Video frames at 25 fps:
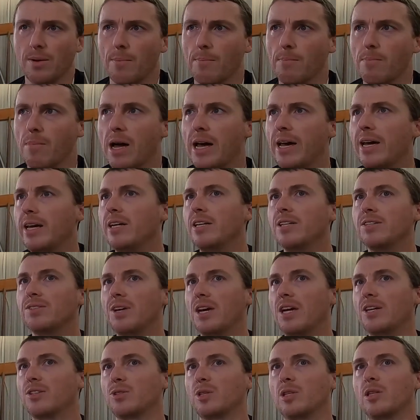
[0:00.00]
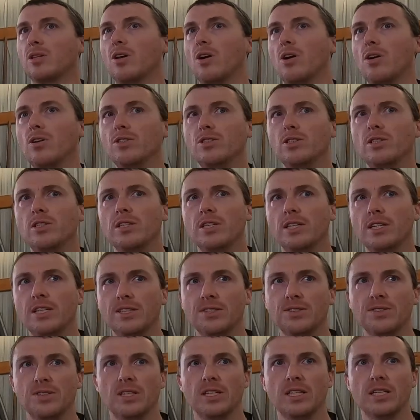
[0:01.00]
Mine is actually larger. It
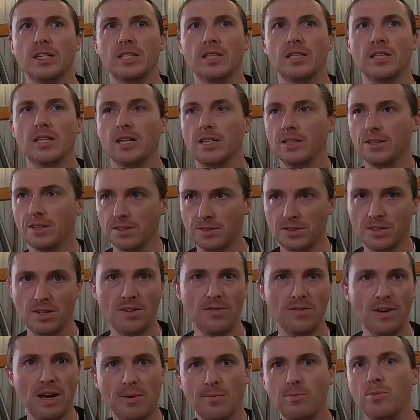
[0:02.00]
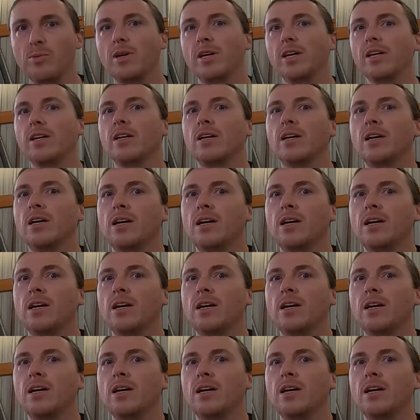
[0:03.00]
is the TVAP wing.